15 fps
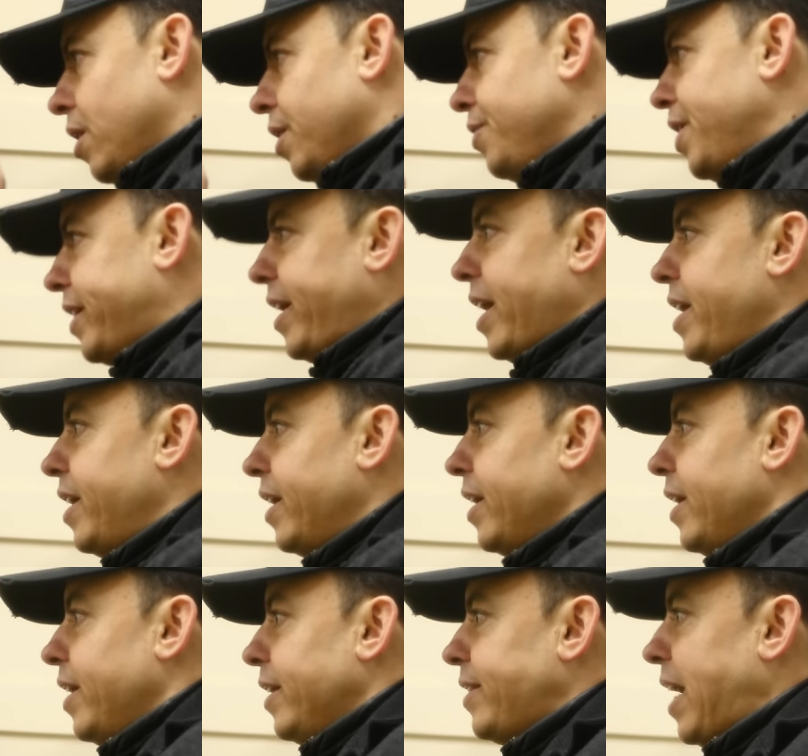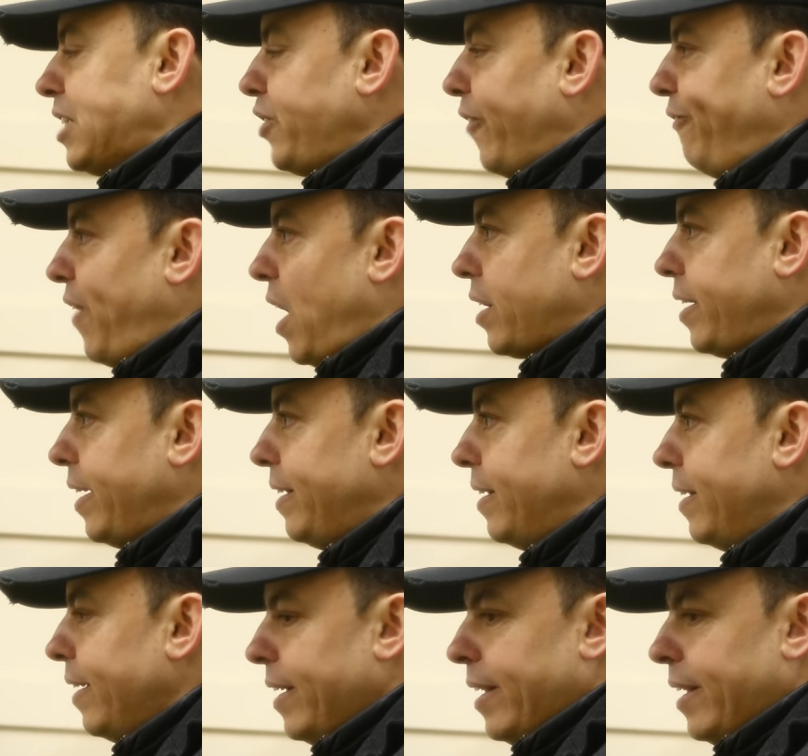Nicky, that's a fucking,